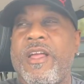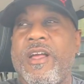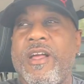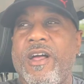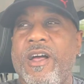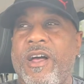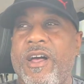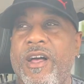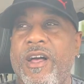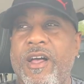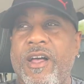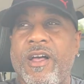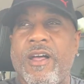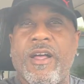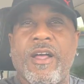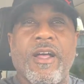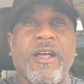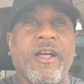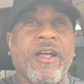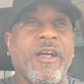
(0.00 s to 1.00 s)

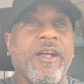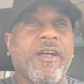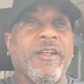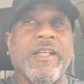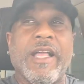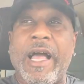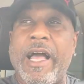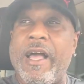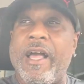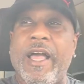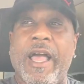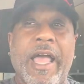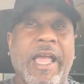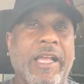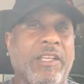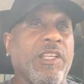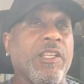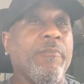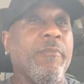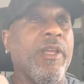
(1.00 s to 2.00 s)
Uh, got
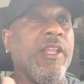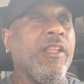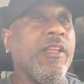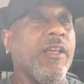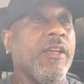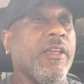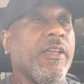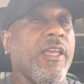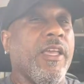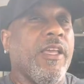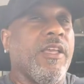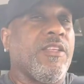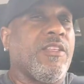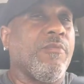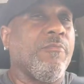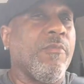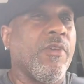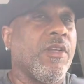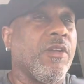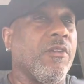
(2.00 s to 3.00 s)
actually meeting a kid
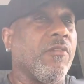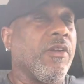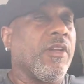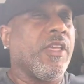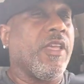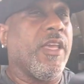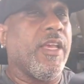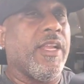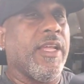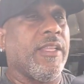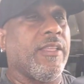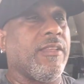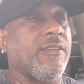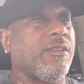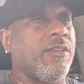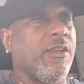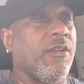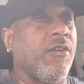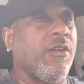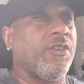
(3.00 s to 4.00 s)
to mentor a kid at the
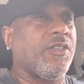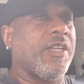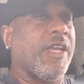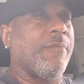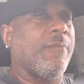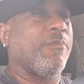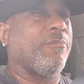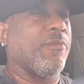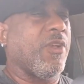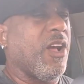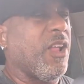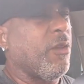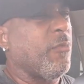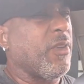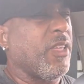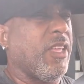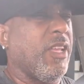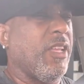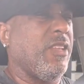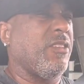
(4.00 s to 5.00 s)
cigar shop. I'm calling
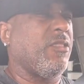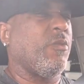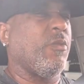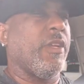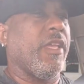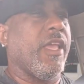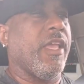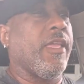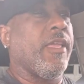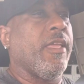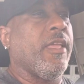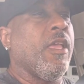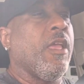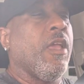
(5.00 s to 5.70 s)
a kid, he's 28.